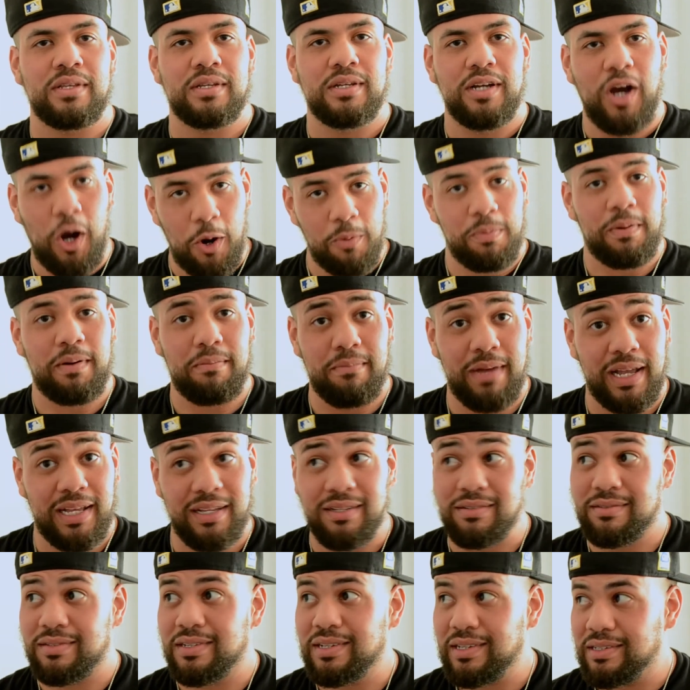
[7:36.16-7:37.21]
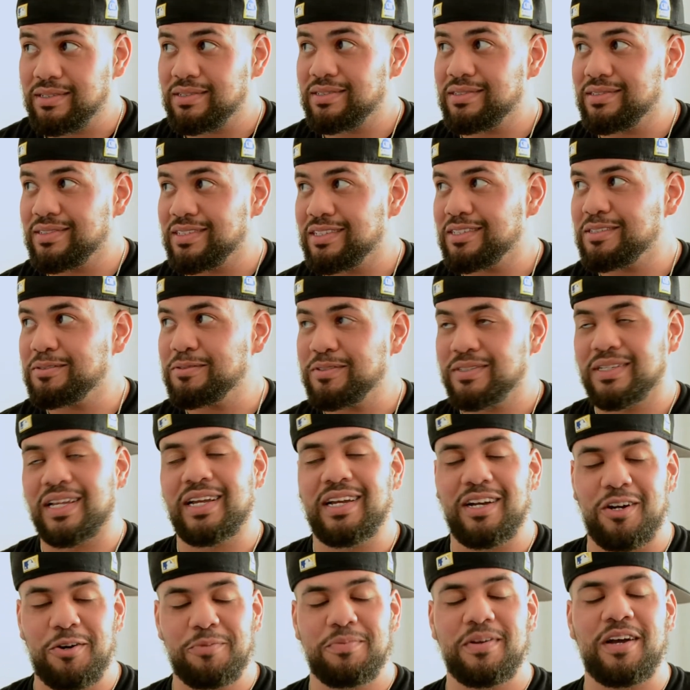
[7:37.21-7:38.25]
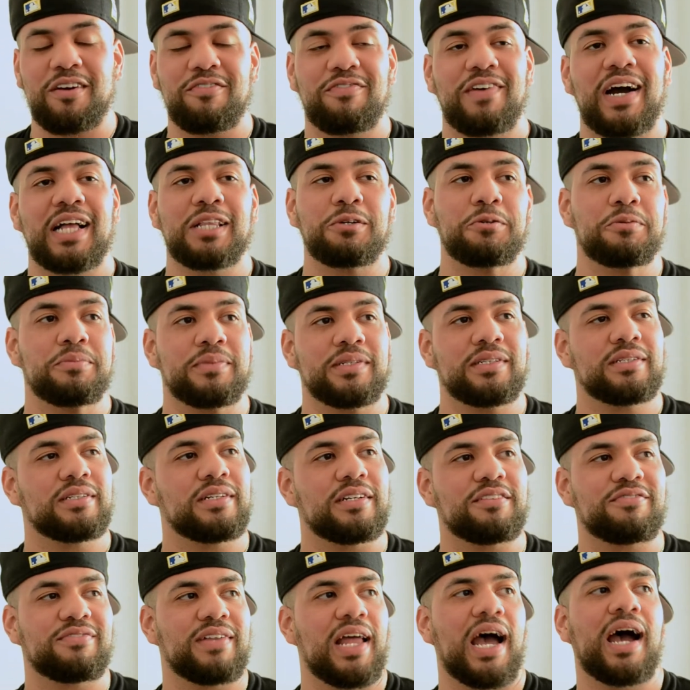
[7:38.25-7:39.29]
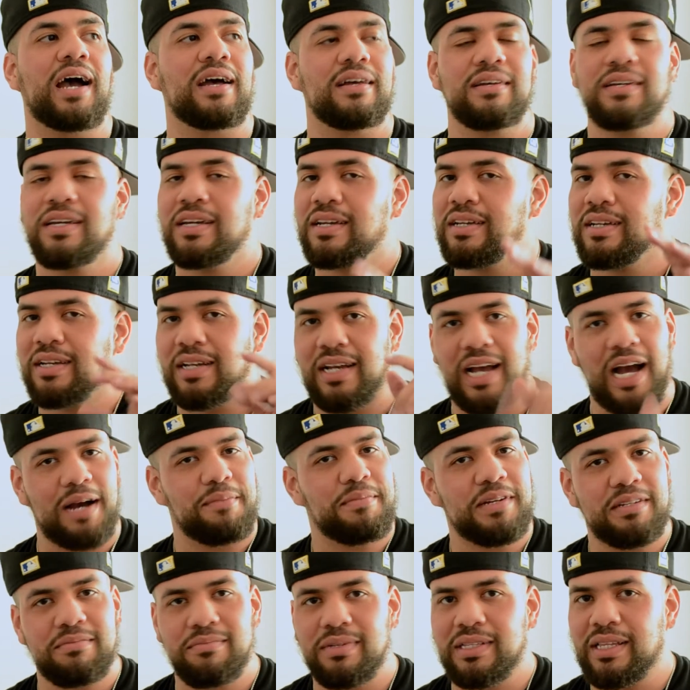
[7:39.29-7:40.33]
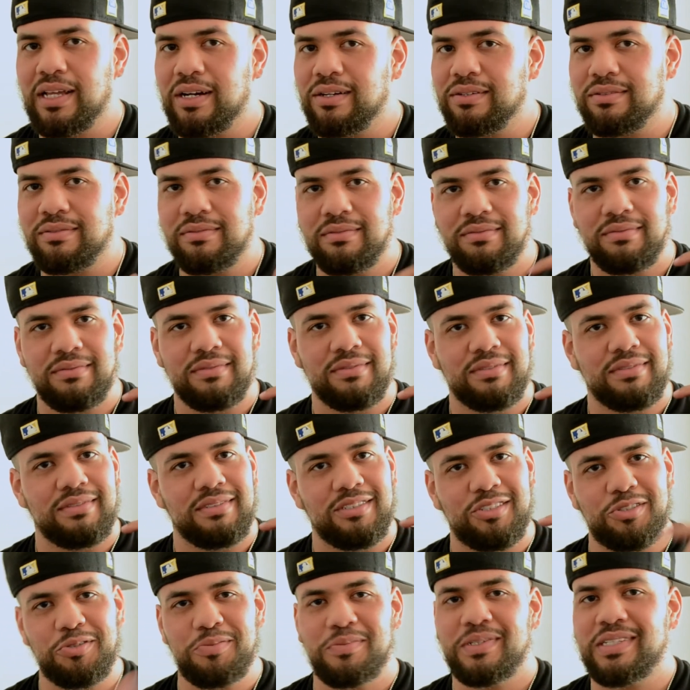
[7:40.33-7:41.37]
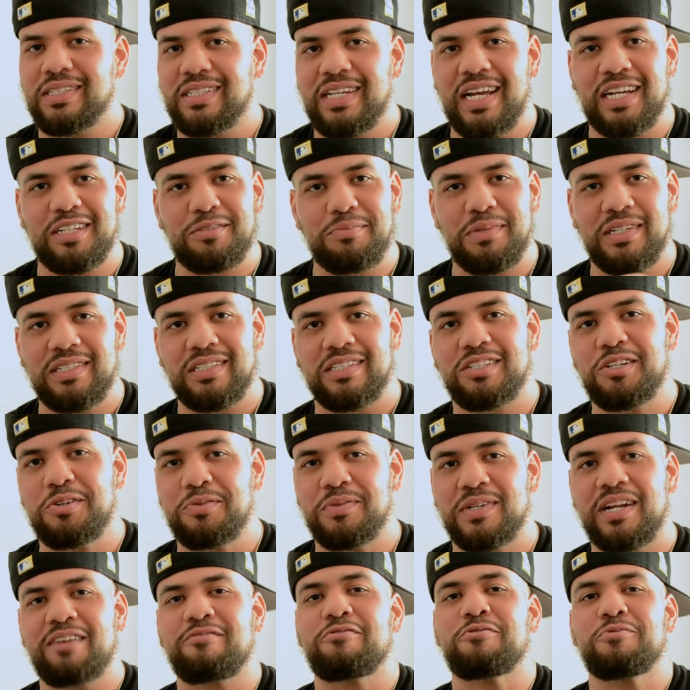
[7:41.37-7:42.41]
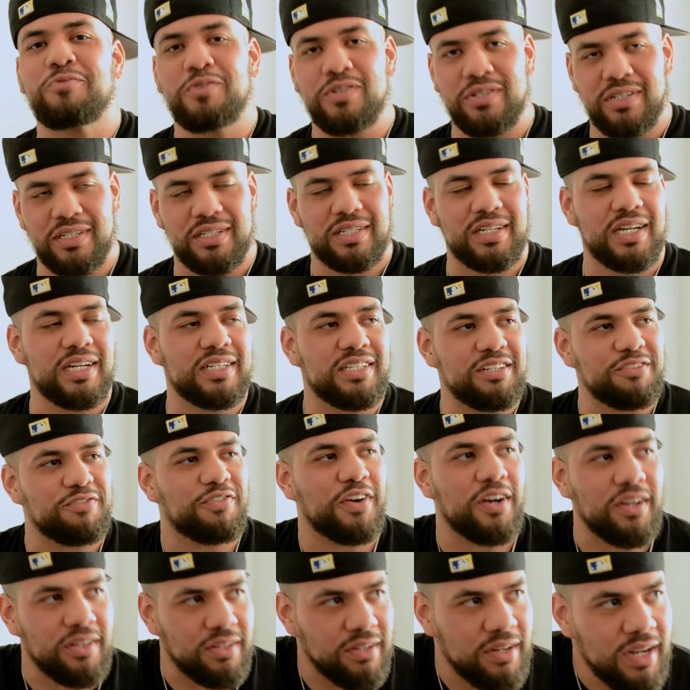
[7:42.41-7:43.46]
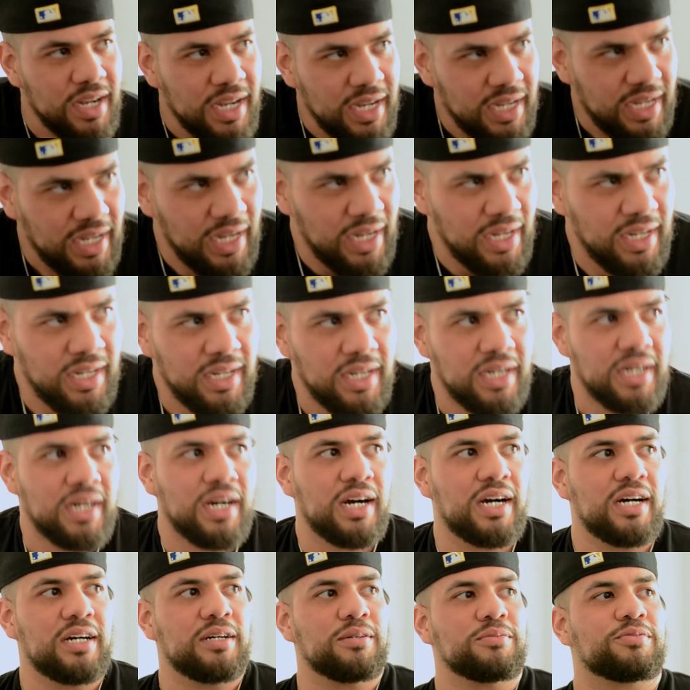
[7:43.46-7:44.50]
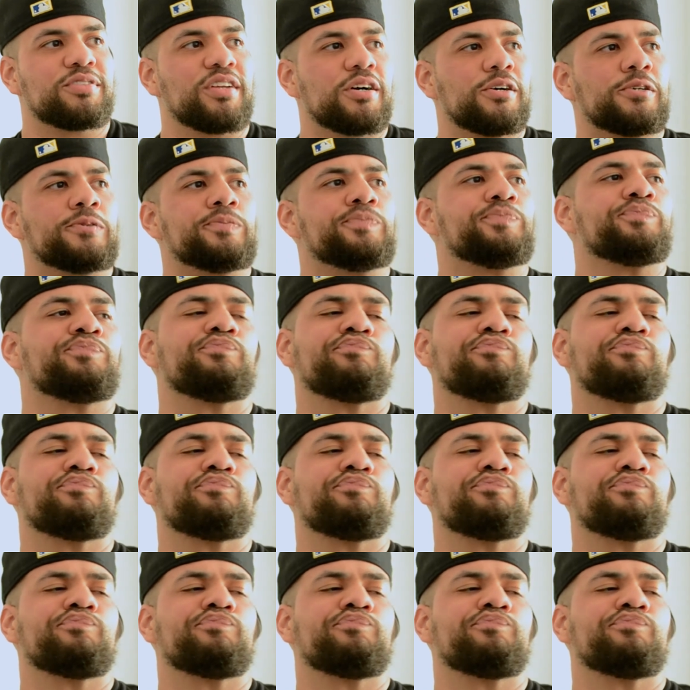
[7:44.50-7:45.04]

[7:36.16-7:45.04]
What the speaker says: Hope I'm making sense with that. Hope y'all following me. If not, comment below, shoot me a text message or whatever, and we'll discuss it further. So